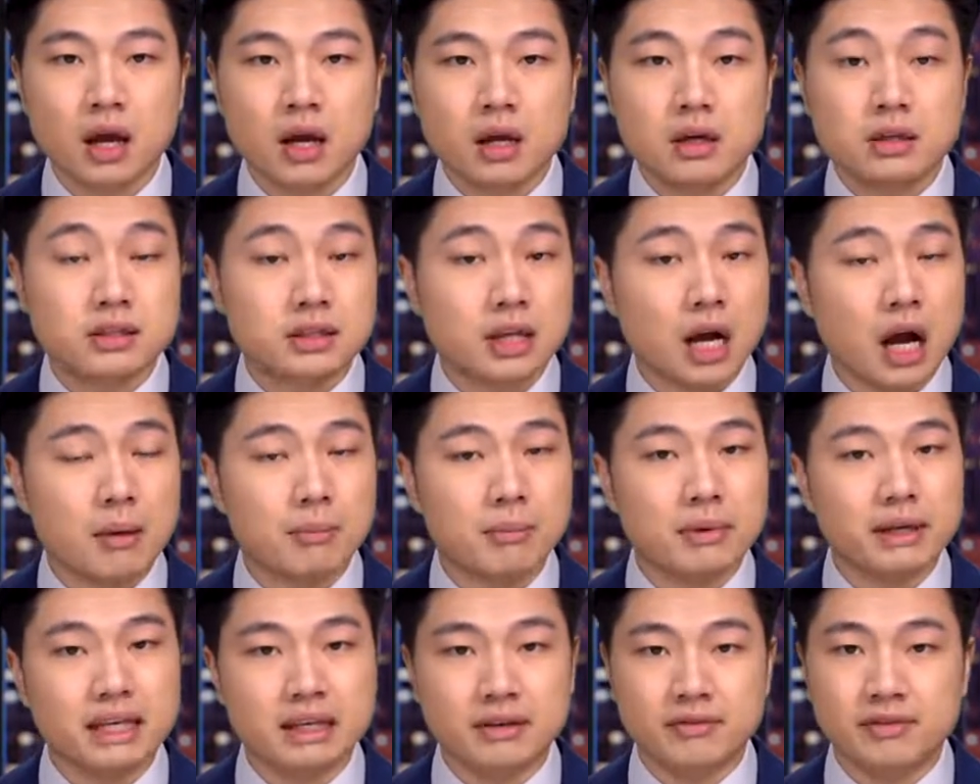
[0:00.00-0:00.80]

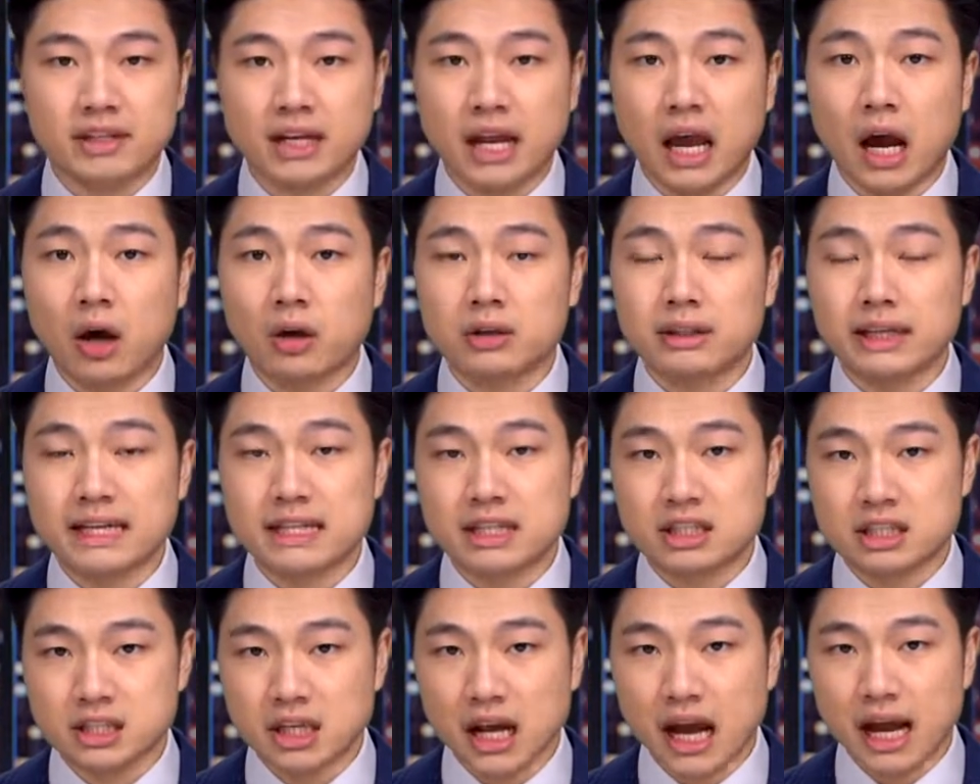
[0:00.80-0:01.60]
Some even held a
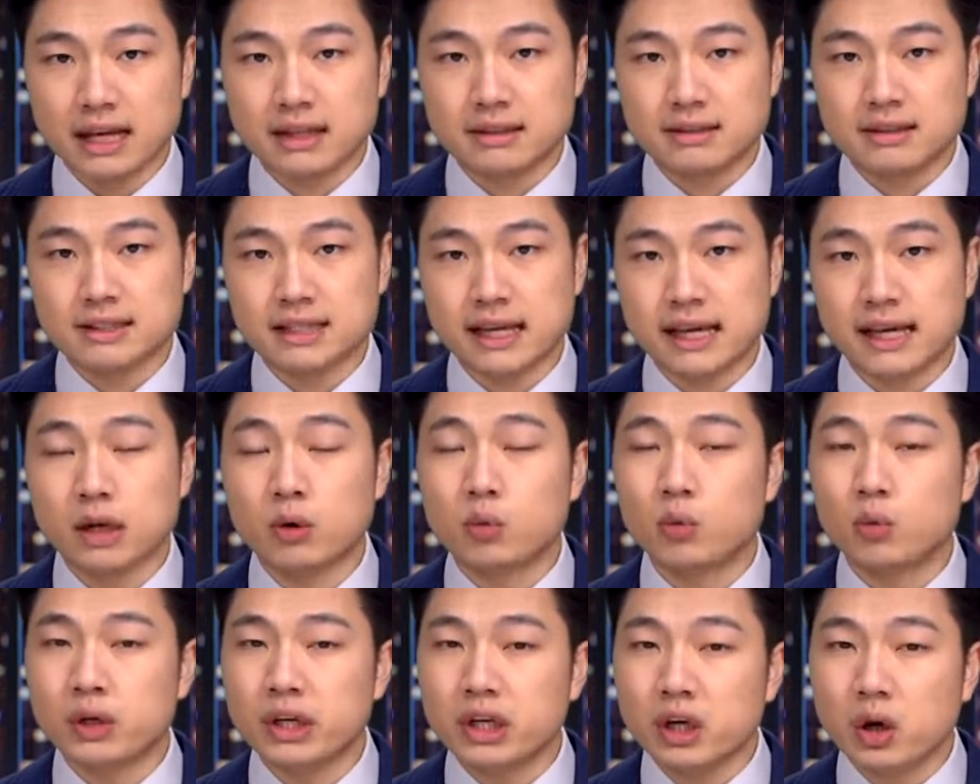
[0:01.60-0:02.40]
sign
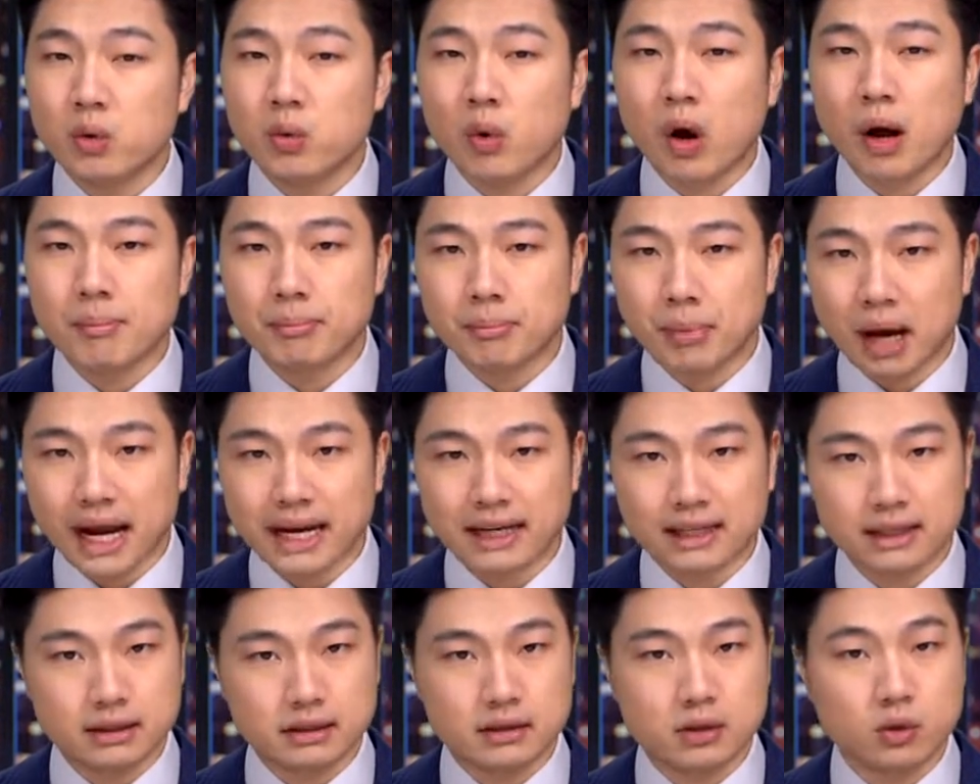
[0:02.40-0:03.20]
saying, "We don't want
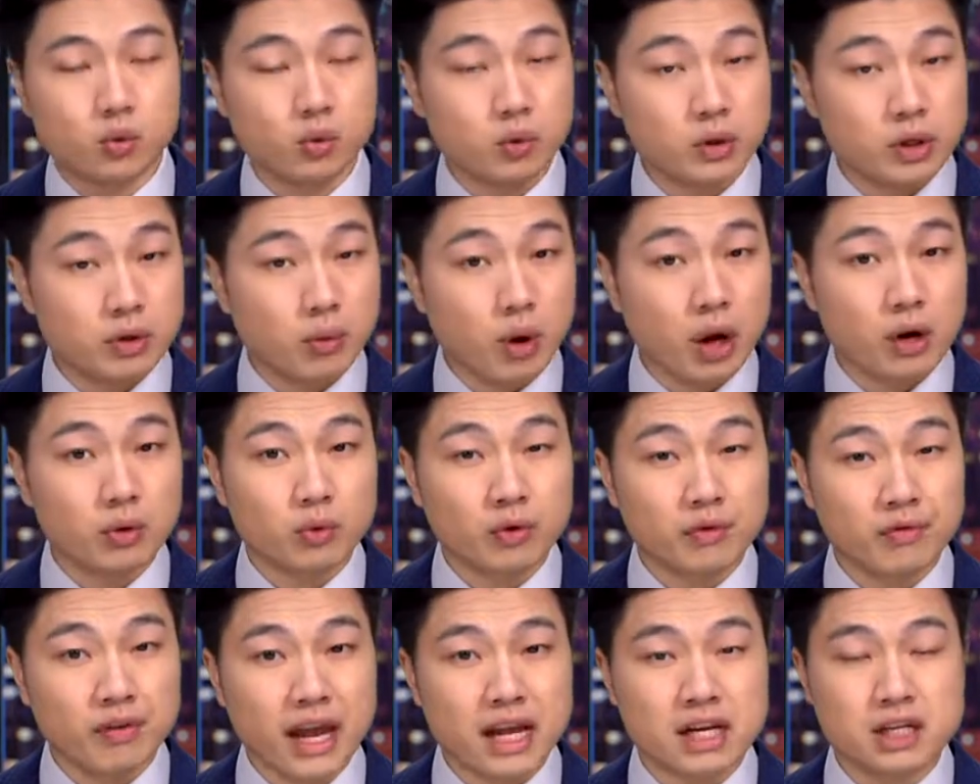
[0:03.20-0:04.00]
Biden, we want
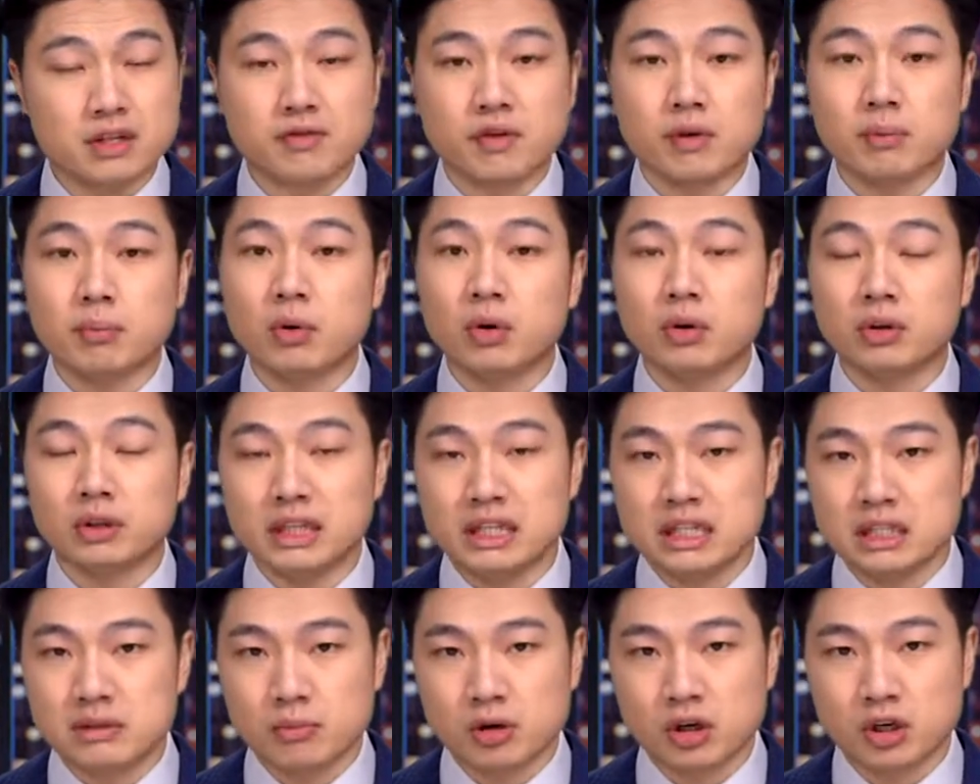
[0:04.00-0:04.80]
revenge for
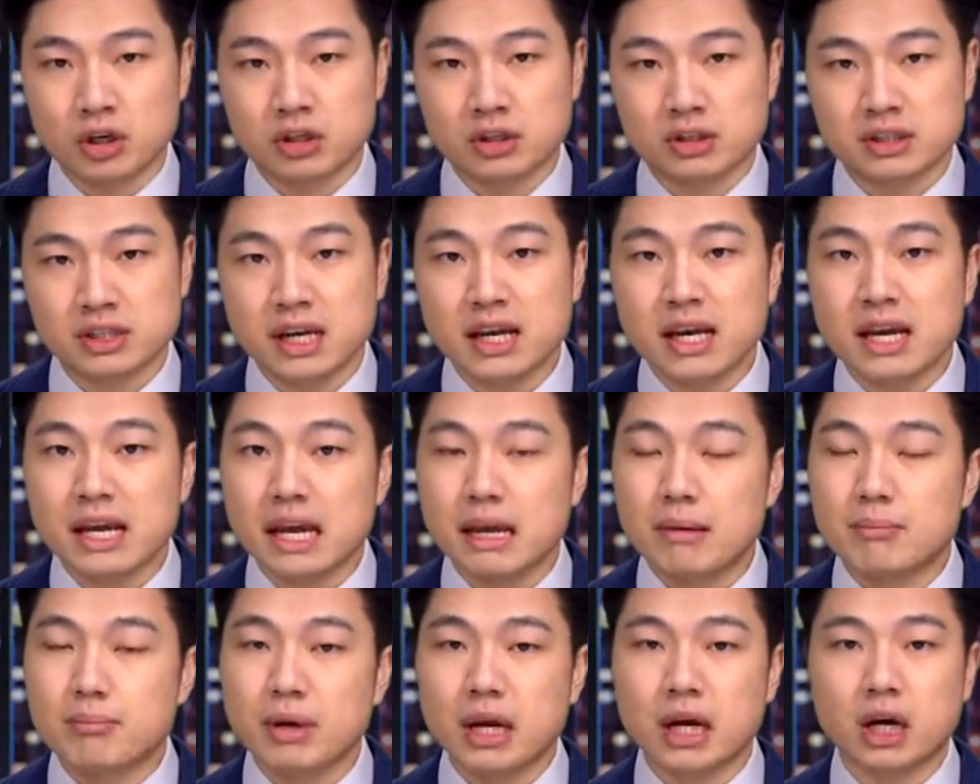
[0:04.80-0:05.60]
police murders,
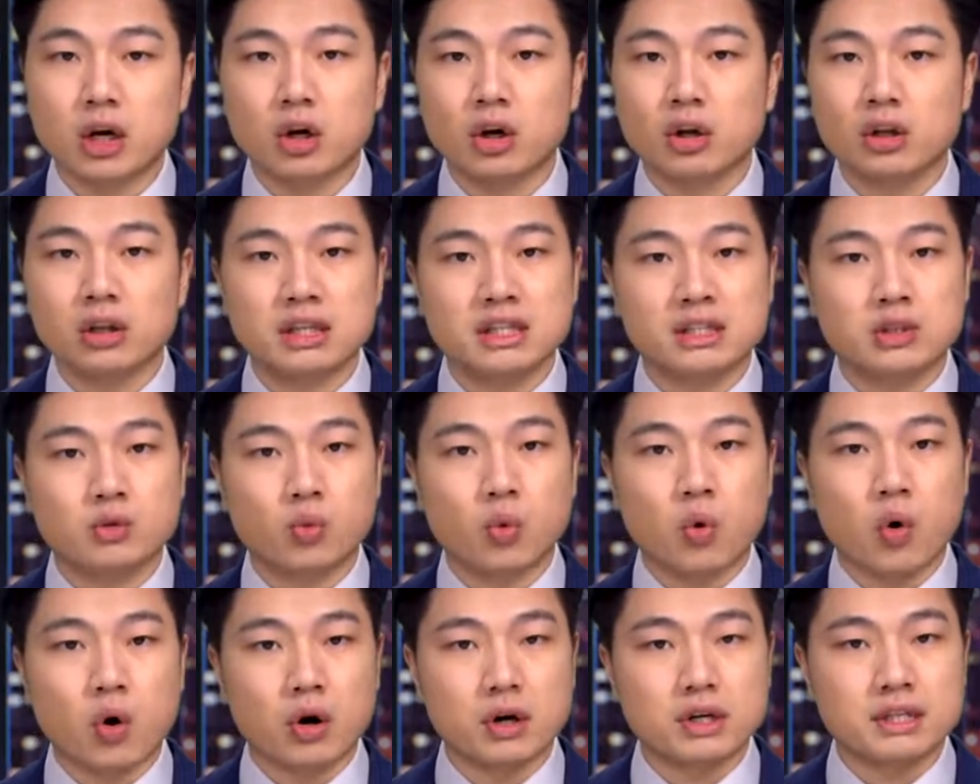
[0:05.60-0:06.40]
imperialist
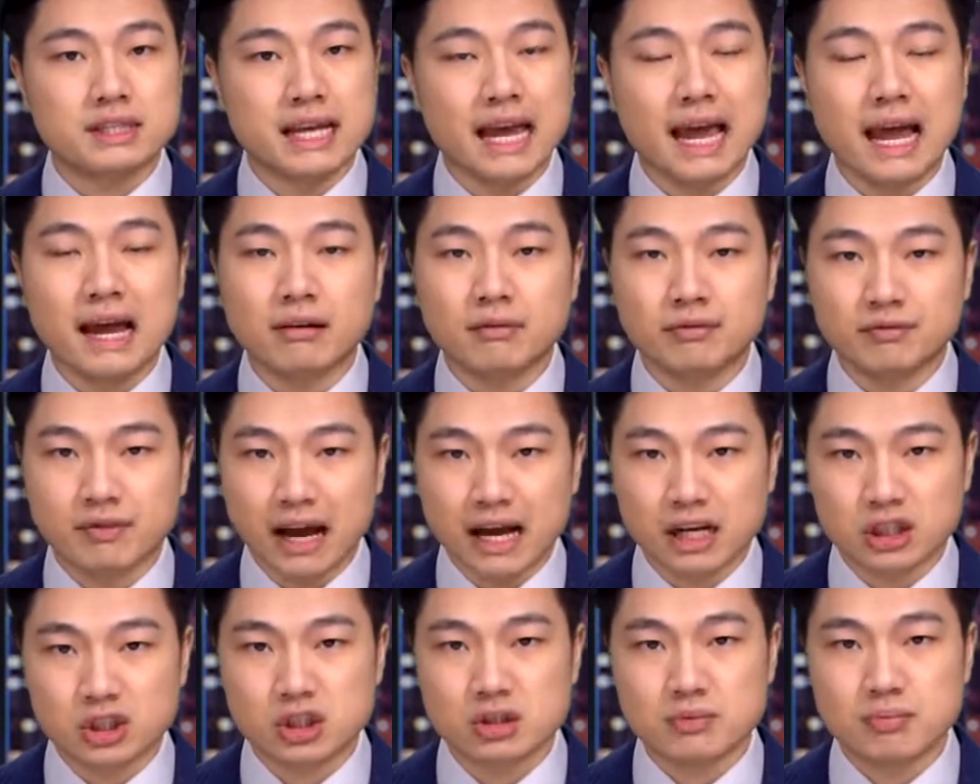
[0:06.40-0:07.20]
wars, and
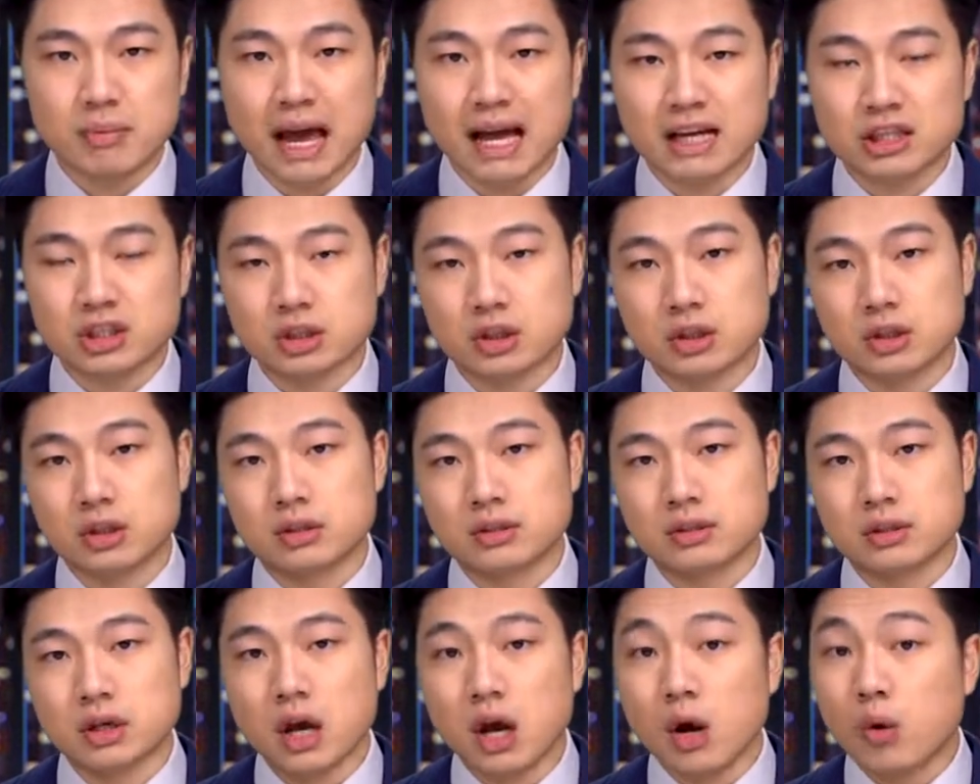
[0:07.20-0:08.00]
fascist
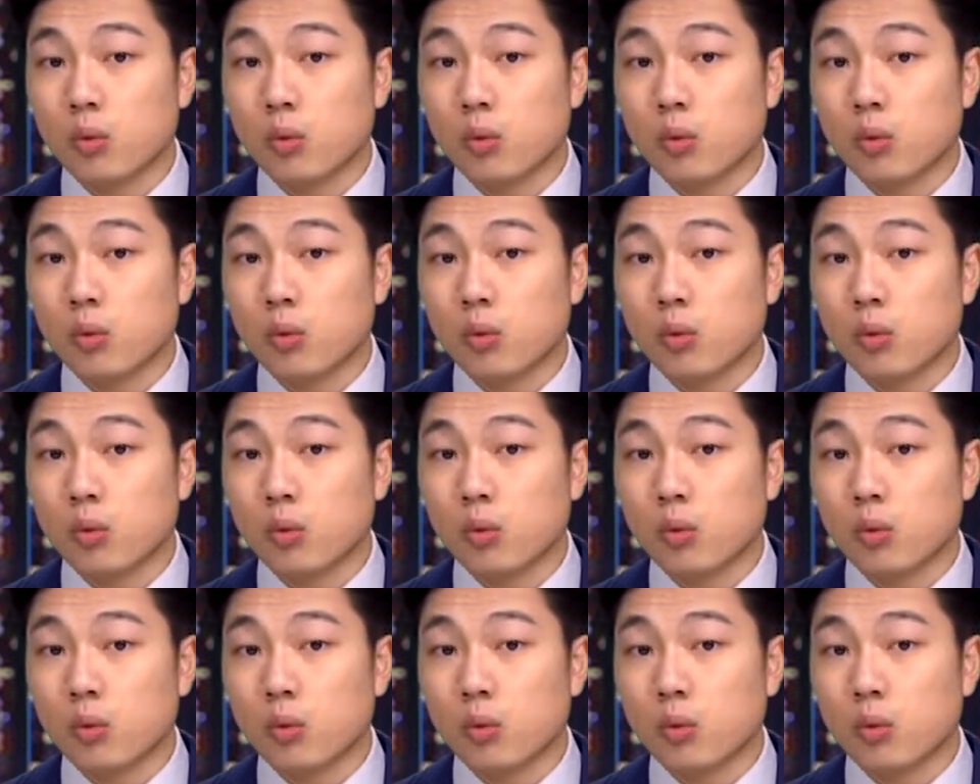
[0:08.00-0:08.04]
massacres."